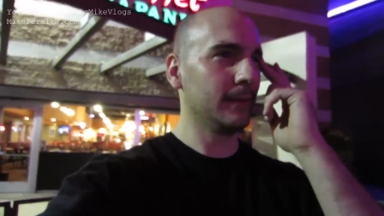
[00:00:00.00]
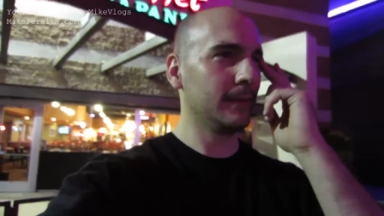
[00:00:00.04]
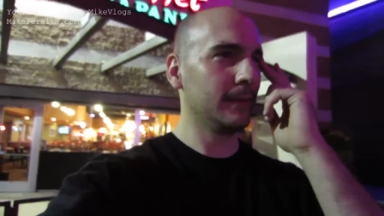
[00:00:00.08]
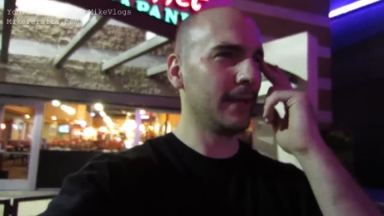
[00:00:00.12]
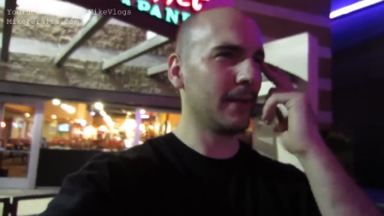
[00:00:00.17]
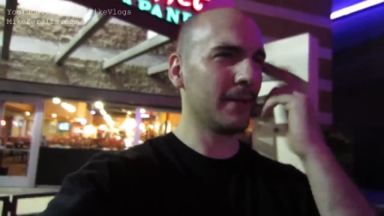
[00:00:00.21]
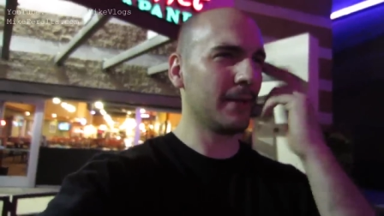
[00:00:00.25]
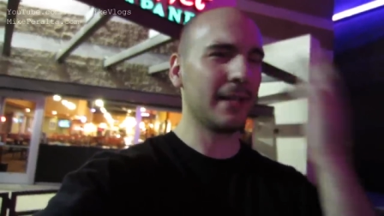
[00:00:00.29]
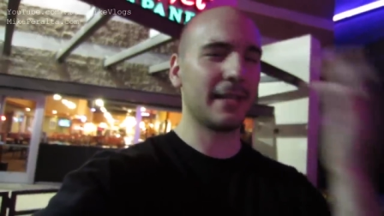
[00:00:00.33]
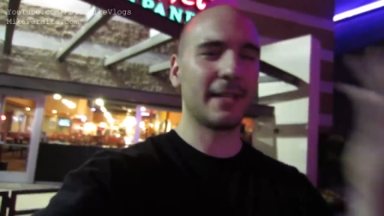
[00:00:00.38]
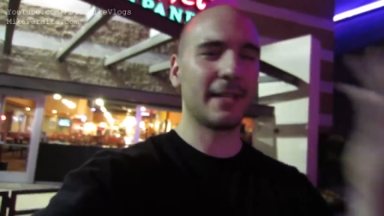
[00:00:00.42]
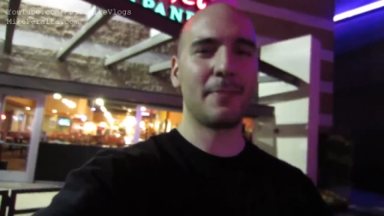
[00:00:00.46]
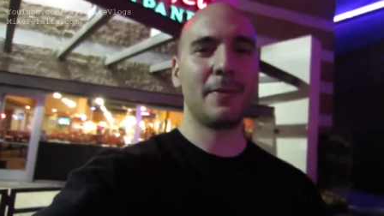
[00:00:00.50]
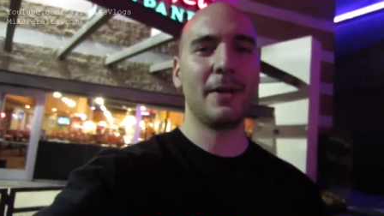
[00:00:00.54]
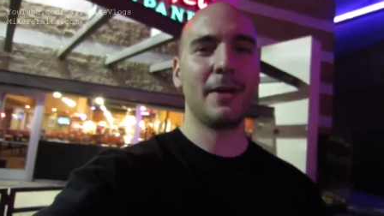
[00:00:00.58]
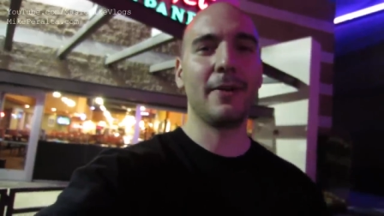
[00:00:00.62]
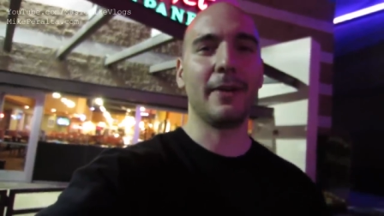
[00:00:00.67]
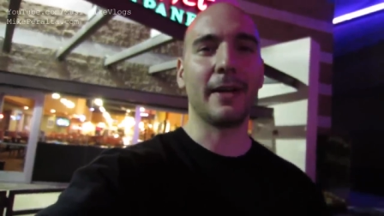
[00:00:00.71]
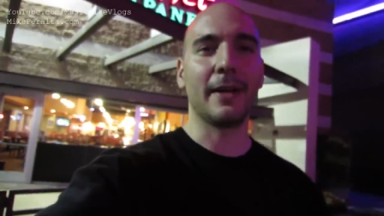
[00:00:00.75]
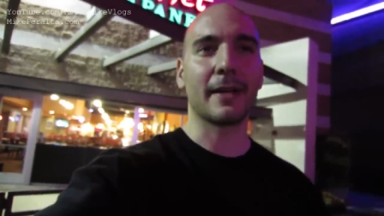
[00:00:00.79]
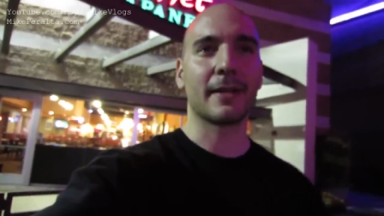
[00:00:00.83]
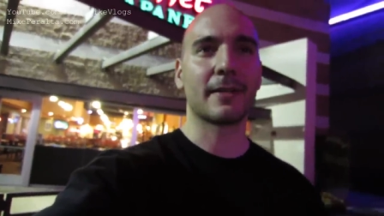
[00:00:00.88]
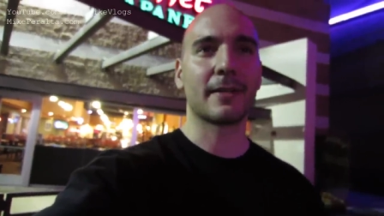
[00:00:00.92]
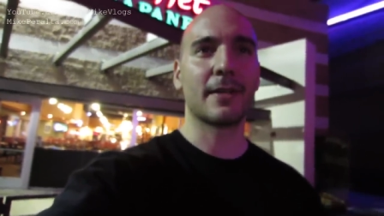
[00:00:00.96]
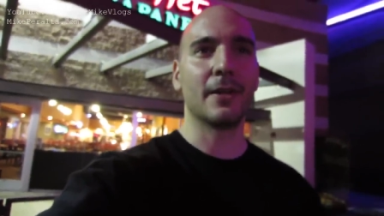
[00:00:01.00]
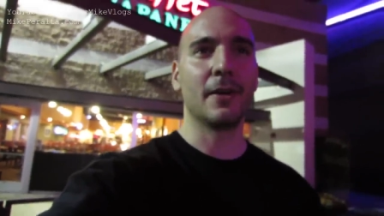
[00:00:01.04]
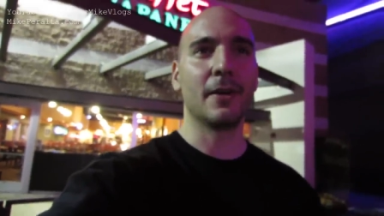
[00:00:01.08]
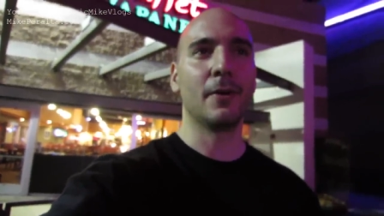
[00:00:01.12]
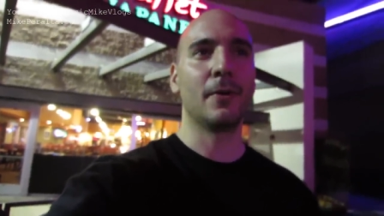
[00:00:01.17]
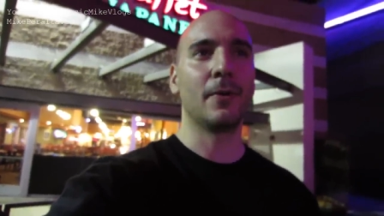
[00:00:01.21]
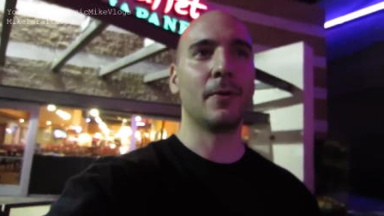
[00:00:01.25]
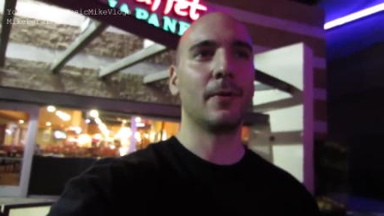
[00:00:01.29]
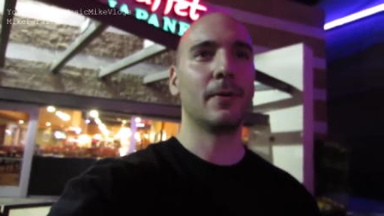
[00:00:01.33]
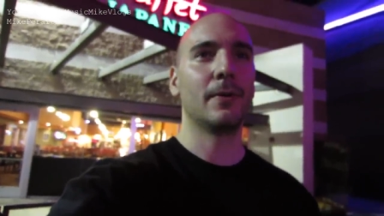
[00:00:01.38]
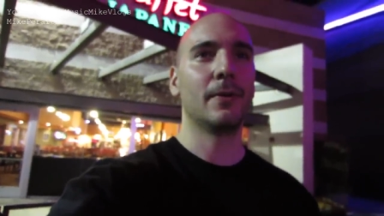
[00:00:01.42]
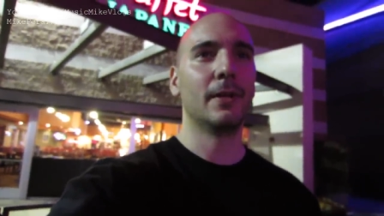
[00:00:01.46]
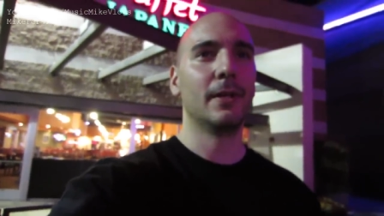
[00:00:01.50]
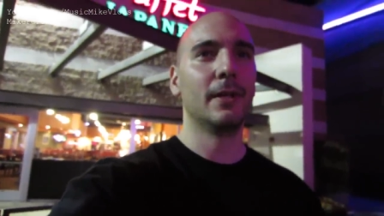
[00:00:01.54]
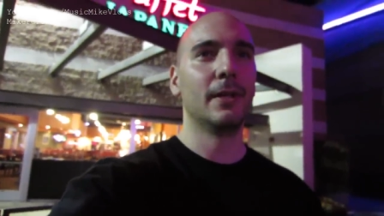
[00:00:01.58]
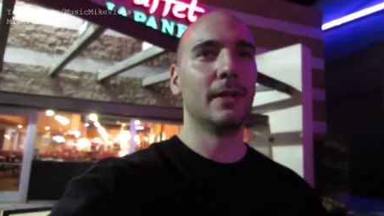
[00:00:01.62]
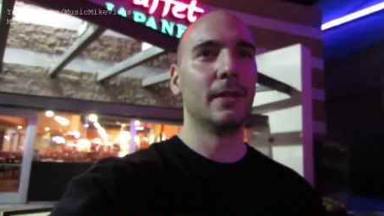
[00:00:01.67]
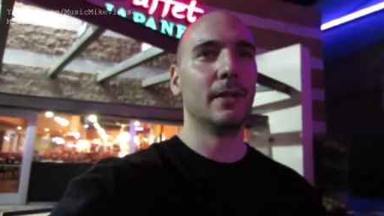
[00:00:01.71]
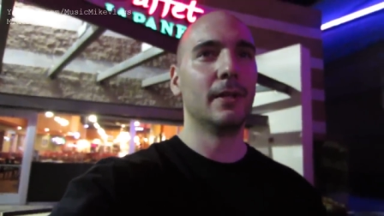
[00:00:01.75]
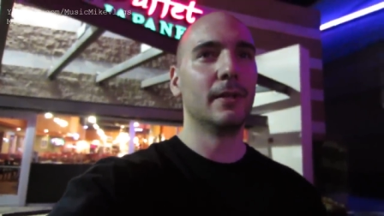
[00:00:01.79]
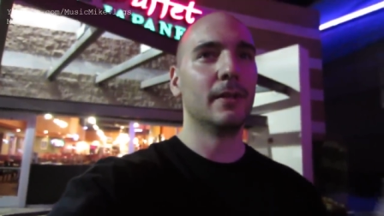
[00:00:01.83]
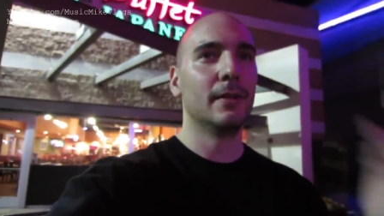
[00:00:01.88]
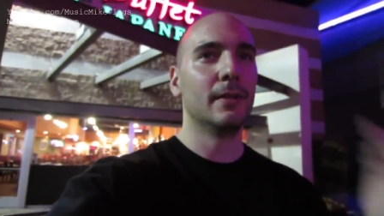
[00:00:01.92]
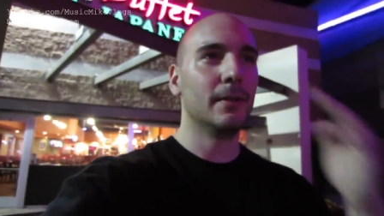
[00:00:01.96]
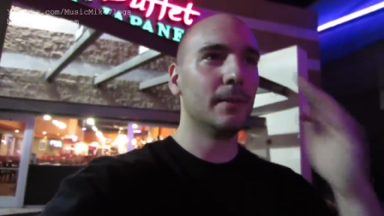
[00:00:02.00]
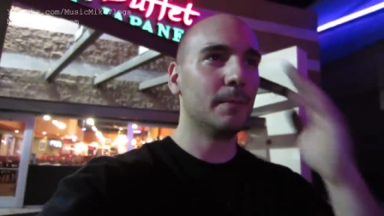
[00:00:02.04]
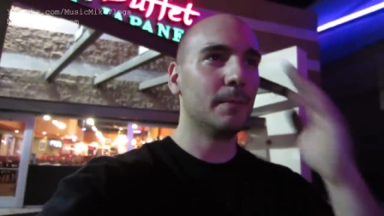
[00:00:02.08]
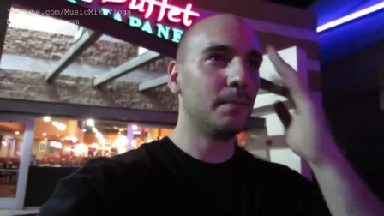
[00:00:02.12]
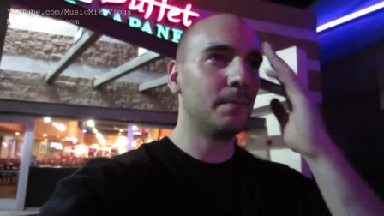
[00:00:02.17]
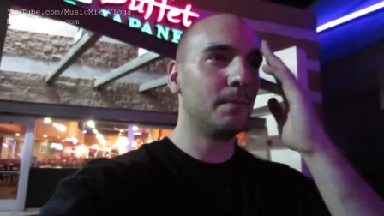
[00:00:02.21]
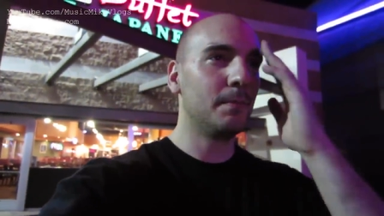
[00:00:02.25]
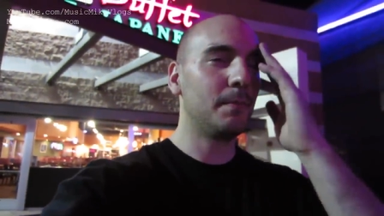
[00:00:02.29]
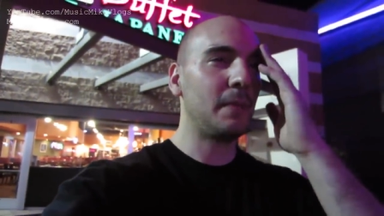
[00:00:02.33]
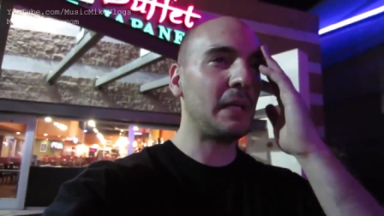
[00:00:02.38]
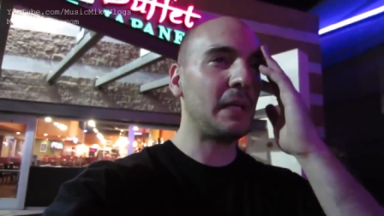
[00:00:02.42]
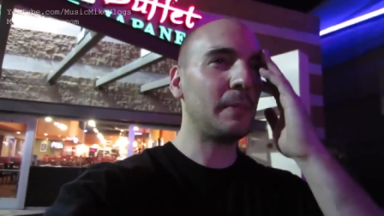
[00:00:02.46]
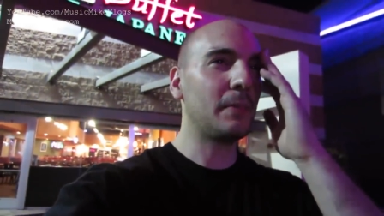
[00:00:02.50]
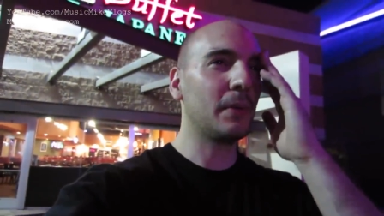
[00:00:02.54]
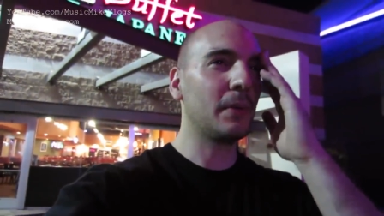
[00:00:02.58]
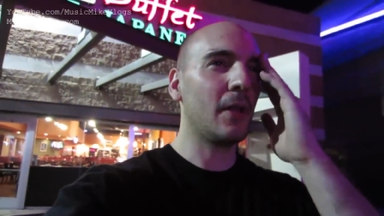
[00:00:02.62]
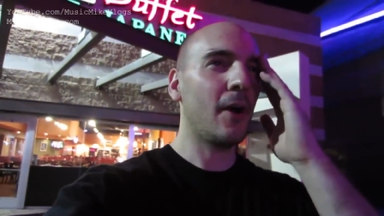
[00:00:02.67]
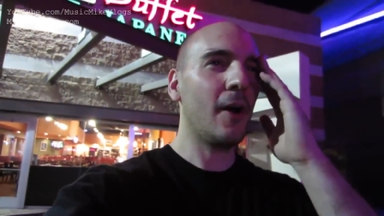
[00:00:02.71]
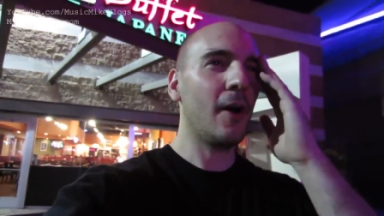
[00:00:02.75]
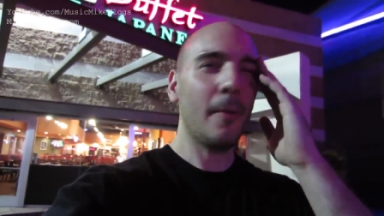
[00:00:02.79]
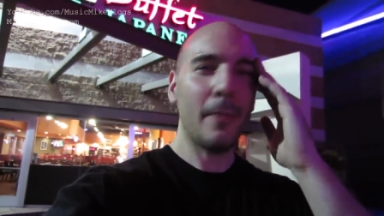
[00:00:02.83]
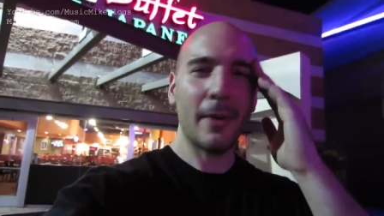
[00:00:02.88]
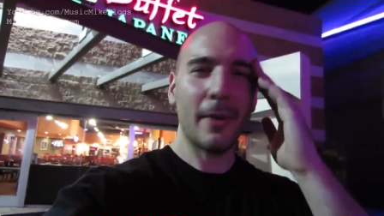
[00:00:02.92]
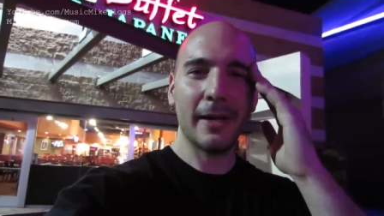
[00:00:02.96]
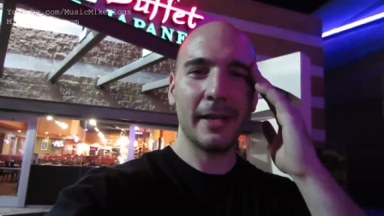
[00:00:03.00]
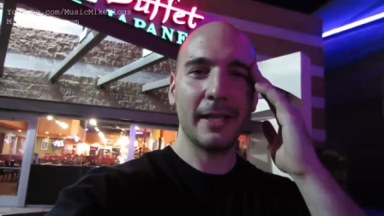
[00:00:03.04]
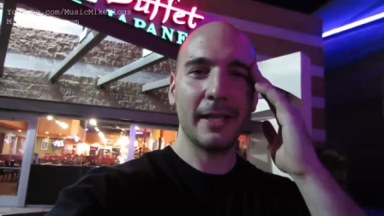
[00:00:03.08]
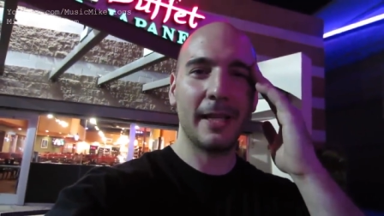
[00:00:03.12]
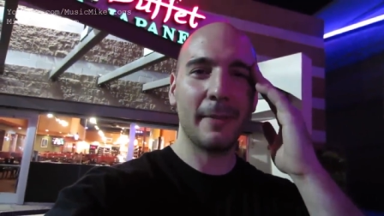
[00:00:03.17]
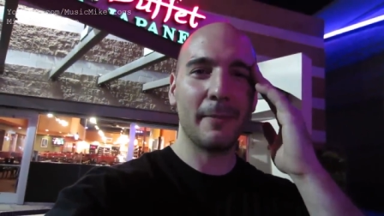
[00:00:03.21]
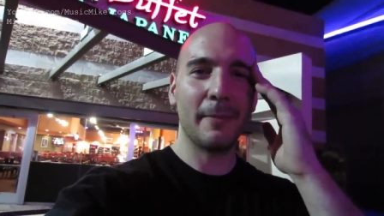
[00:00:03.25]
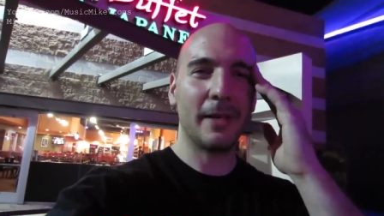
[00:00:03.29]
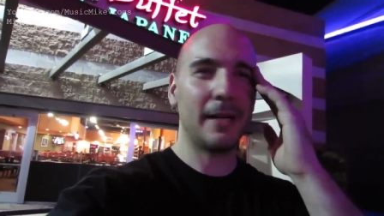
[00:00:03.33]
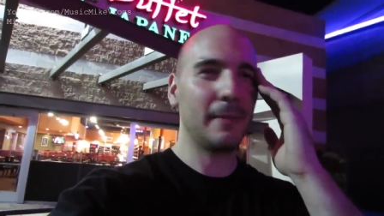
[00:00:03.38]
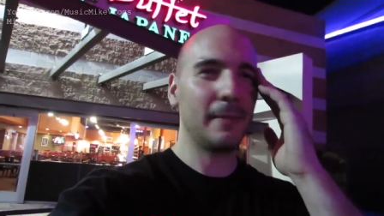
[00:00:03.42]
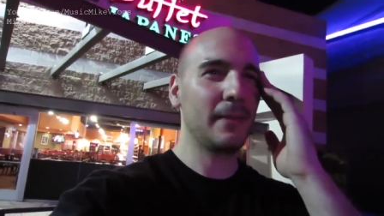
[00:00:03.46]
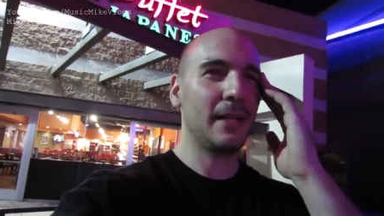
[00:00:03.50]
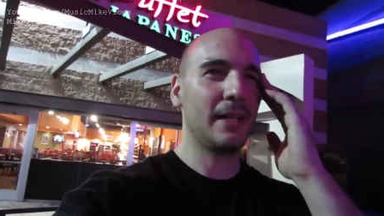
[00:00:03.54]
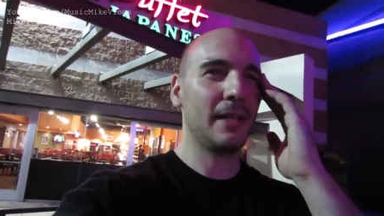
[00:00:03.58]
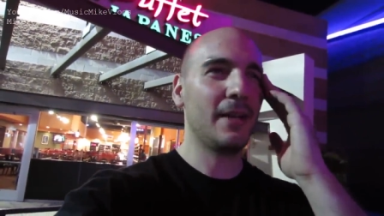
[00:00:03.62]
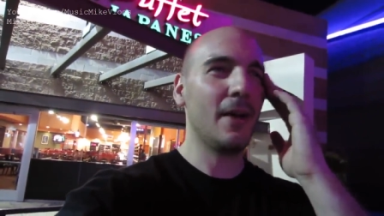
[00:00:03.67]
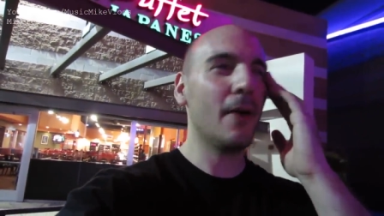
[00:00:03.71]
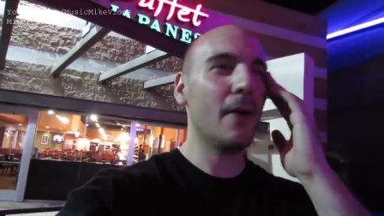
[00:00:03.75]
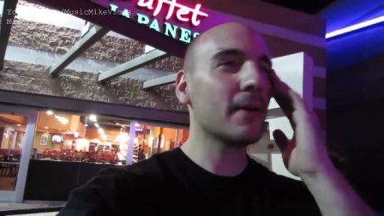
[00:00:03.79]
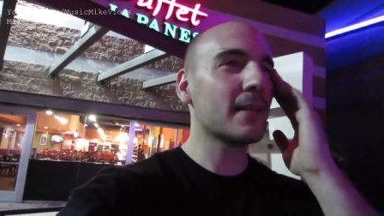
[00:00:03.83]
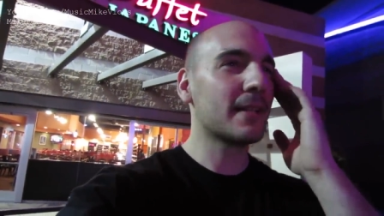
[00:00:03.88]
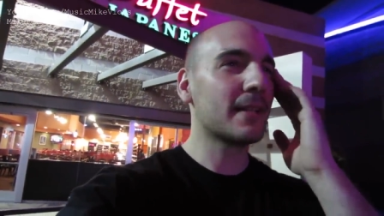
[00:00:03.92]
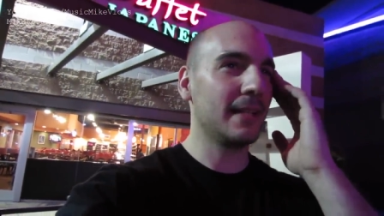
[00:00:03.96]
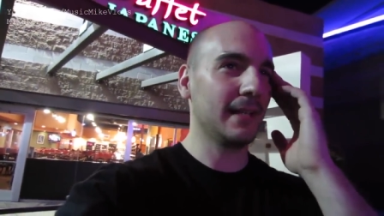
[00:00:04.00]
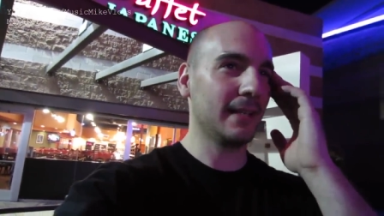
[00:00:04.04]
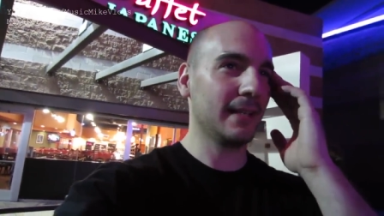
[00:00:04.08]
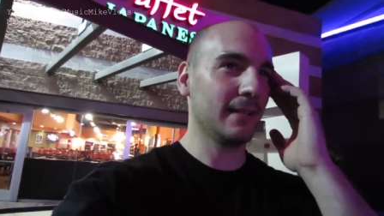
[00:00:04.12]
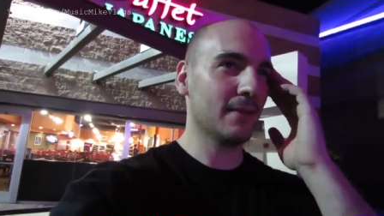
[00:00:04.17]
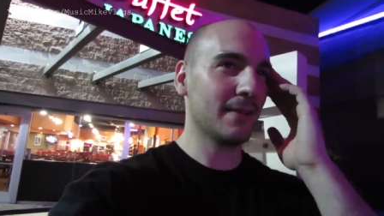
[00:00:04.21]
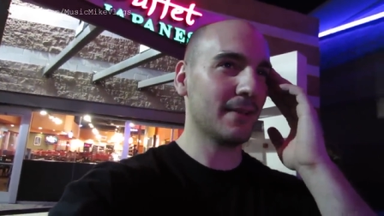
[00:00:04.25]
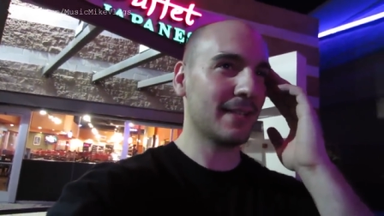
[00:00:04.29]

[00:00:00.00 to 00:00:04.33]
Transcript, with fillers: they're disappearing. So people are buying them, but I'm not noticing, or